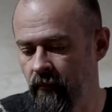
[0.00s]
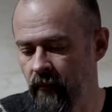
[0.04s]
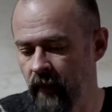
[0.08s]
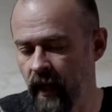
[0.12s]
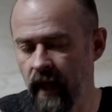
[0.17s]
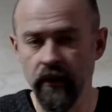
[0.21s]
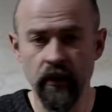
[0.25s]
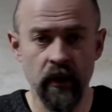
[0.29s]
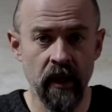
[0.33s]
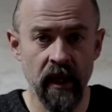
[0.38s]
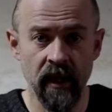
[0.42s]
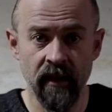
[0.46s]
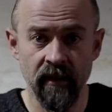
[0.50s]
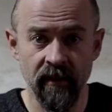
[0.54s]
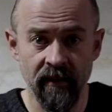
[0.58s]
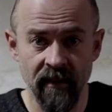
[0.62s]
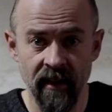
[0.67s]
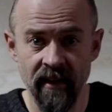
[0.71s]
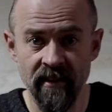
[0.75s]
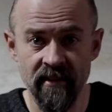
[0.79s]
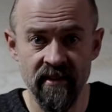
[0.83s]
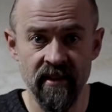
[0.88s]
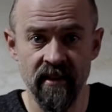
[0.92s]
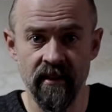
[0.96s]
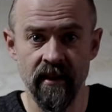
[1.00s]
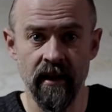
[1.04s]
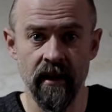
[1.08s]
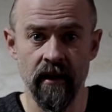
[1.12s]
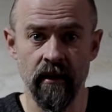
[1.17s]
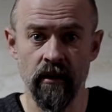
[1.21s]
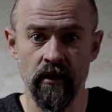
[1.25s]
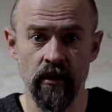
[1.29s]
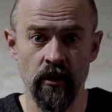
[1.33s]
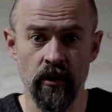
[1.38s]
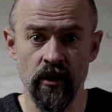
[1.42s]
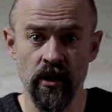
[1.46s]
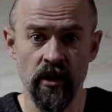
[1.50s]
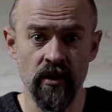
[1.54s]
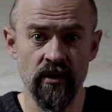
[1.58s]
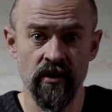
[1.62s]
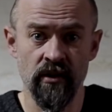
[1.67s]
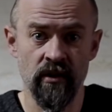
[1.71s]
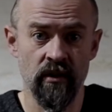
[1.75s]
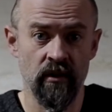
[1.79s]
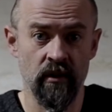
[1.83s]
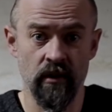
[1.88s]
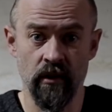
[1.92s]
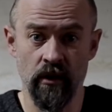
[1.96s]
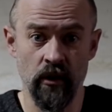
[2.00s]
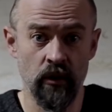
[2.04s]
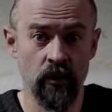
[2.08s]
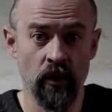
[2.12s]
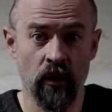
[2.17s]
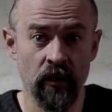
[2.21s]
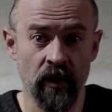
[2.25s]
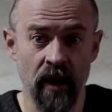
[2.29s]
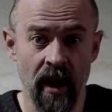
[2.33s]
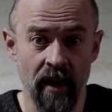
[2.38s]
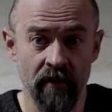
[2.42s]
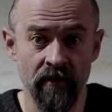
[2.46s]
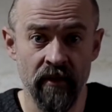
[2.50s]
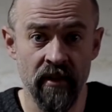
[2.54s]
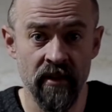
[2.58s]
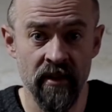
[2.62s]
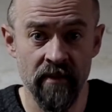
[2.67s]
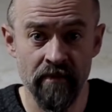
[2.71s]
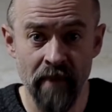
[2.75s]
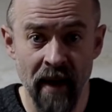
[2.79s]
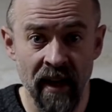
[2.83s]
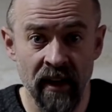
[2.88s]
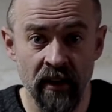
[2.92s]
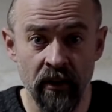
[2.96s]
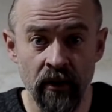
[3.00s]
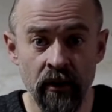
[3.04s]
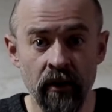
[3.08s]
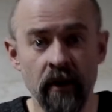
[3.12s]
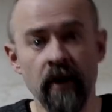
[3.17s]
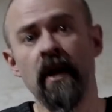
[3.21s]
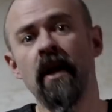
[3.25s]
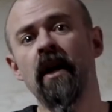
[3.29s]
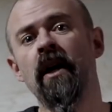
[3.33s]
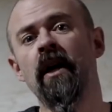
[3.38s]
And you get the density. You don't have the spatter